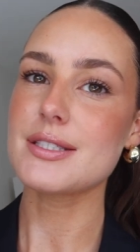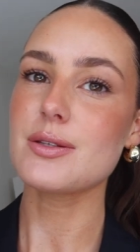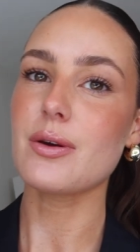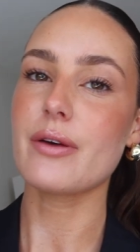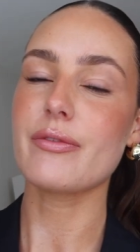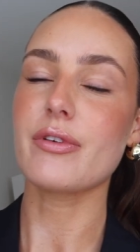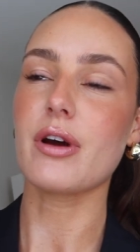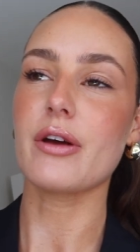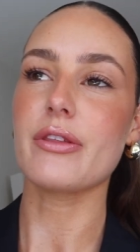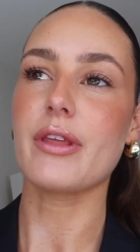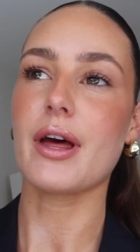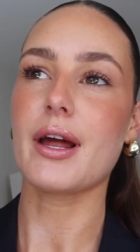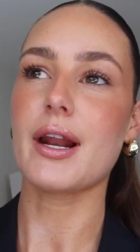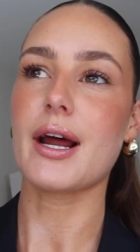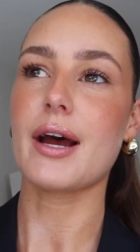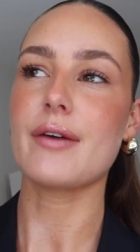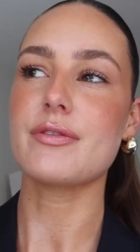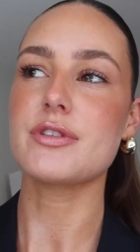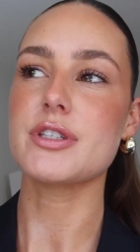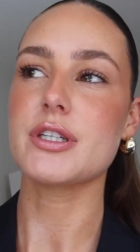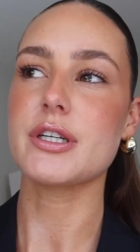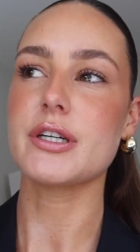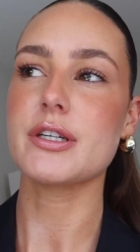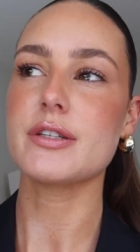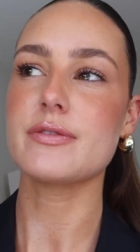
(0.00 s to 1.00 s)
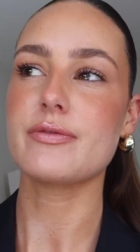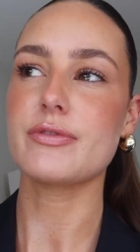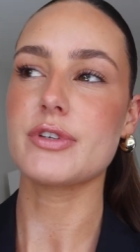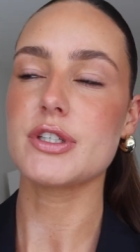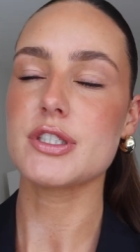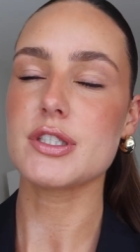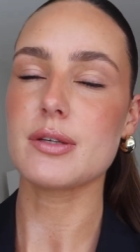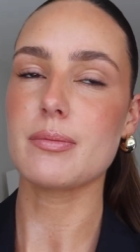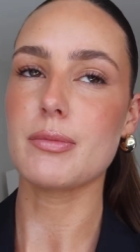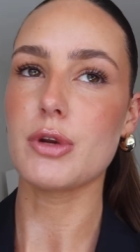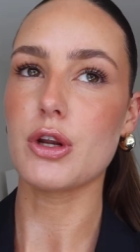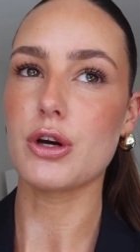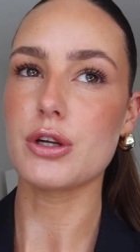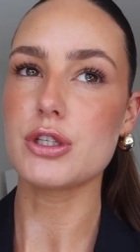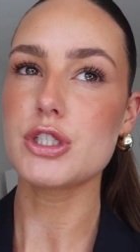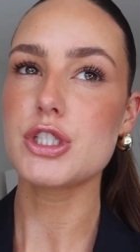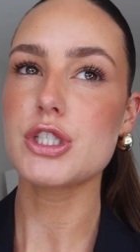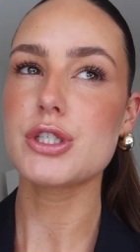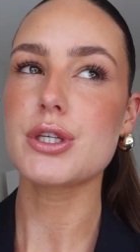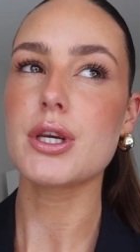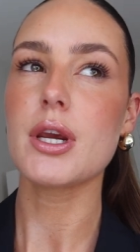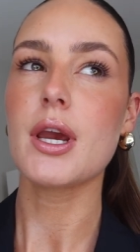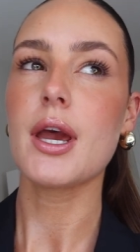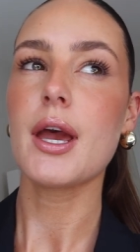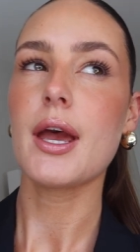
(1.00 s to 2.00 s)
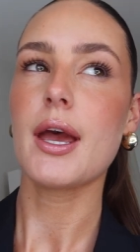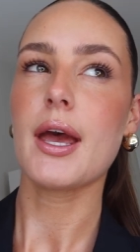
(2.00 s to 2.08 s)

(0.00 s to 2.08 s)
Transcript: So I've got that after for some lunch.